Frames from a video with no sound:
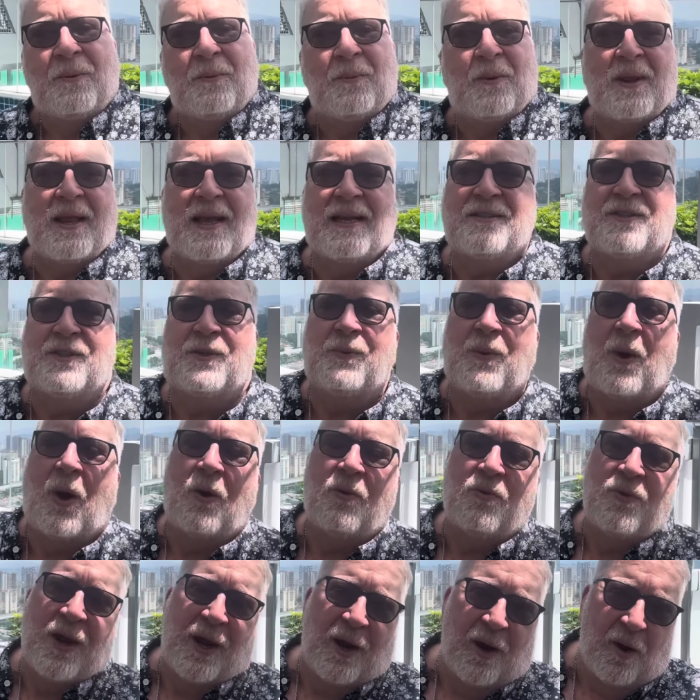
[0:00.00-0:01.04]
Well, as you all
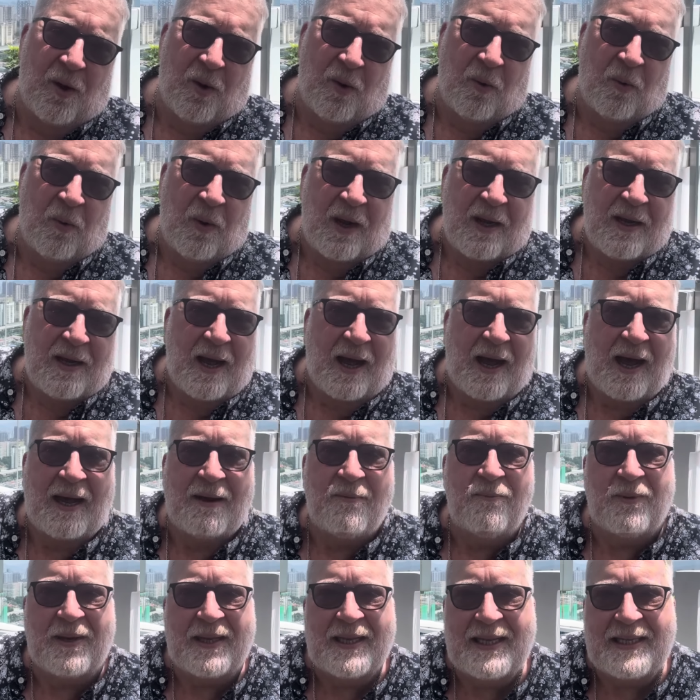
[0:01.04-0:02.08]
know, I
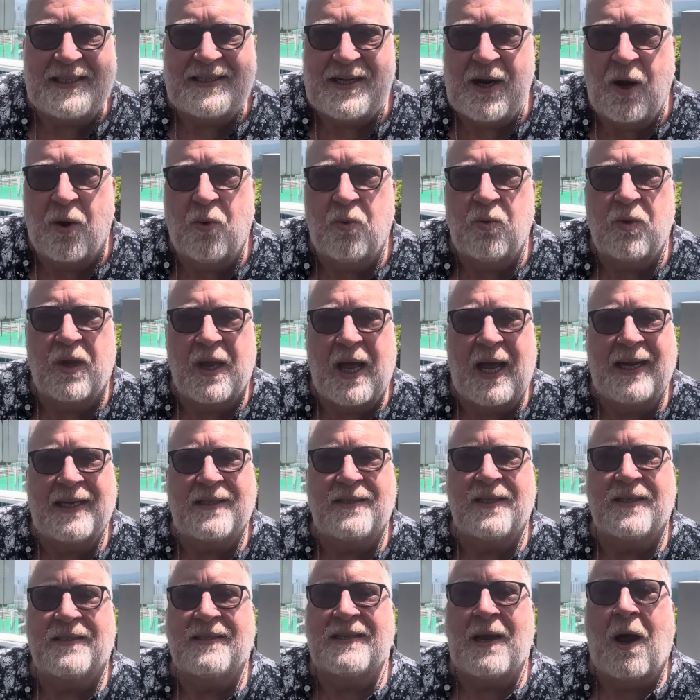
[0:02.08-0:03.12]
really don't like
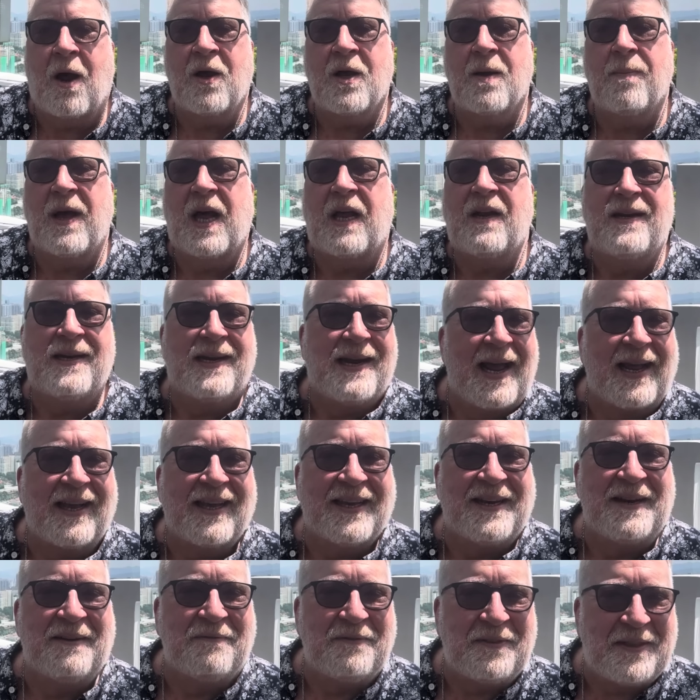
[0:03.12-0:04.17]
to talk about
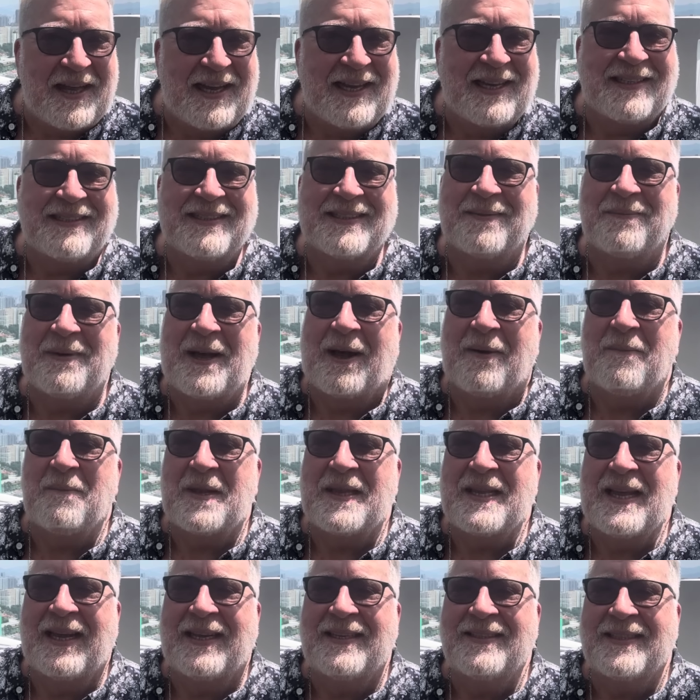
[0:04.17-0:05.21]
negative things about
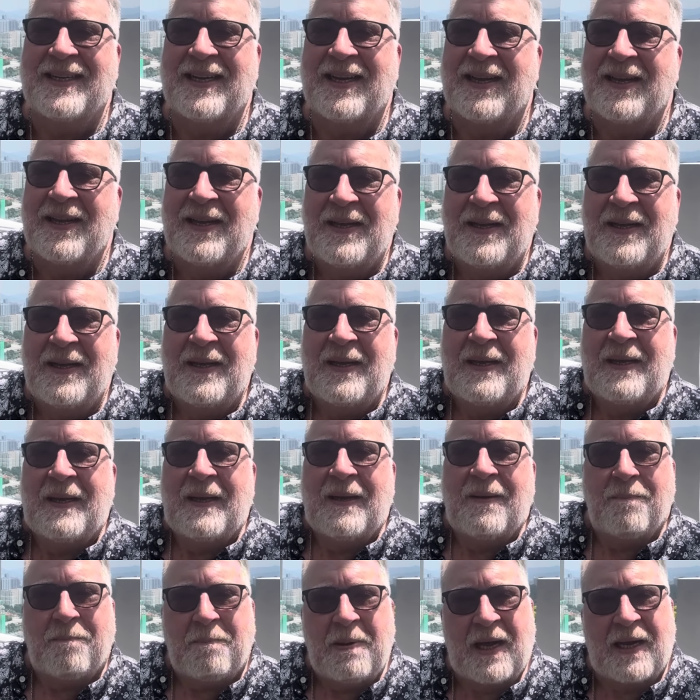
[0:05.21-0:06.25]
Malaysia,
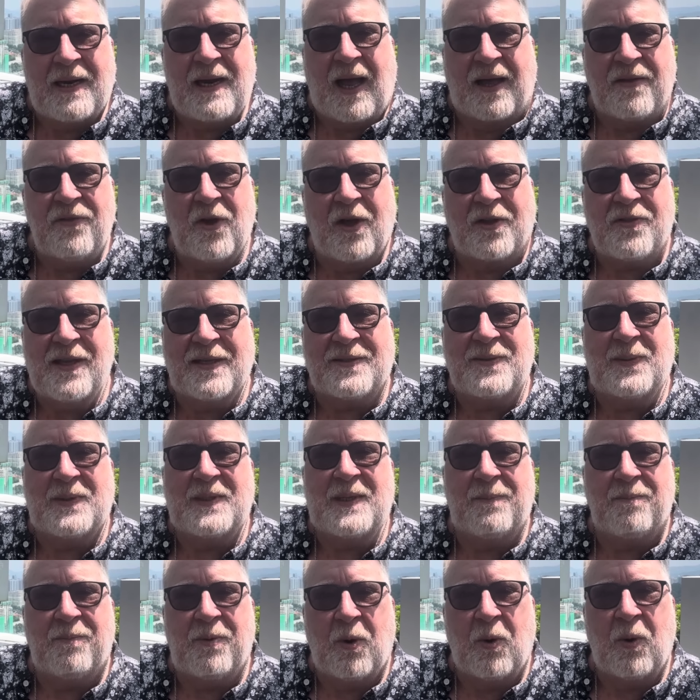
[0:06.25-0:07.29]
but I thought this was
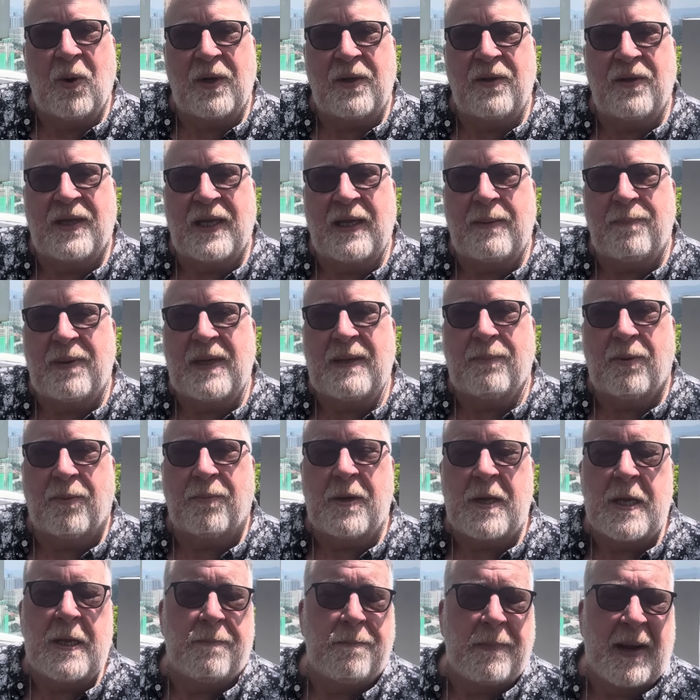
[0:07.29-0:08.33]
important that people
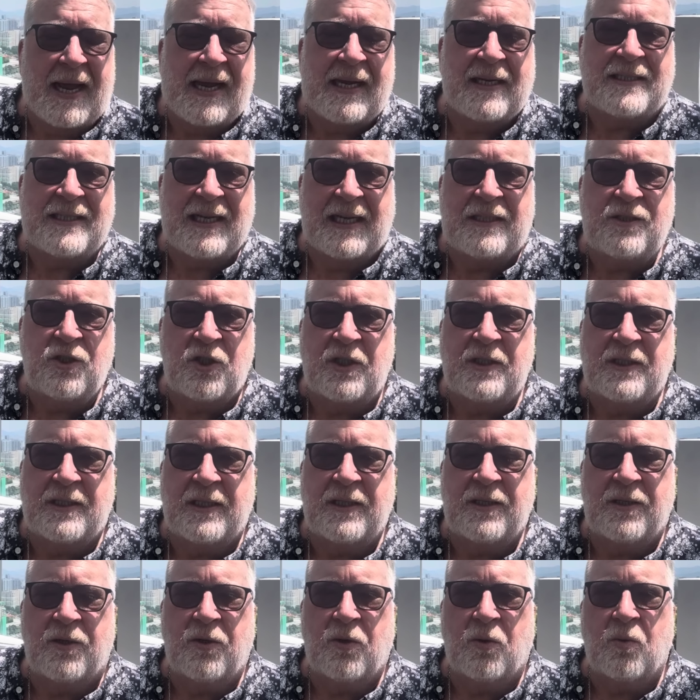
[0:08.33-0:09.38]
could pay attention
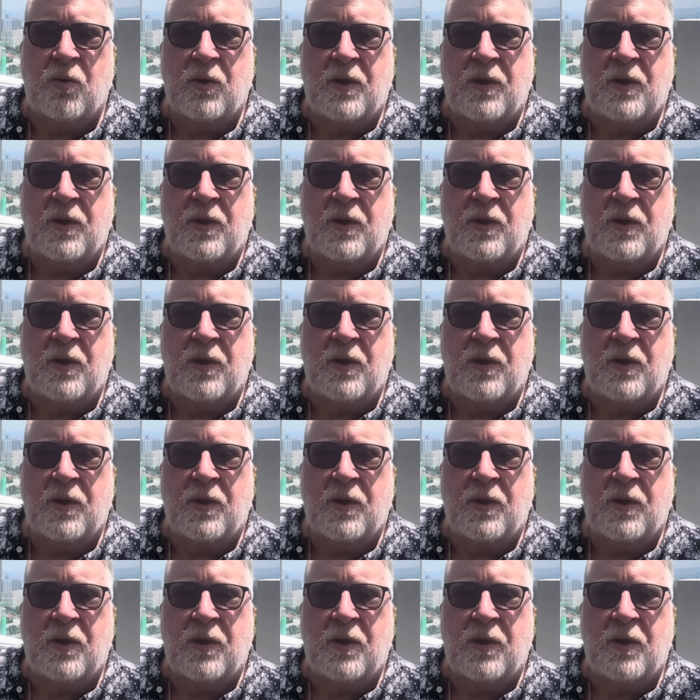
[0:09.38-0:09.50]
to.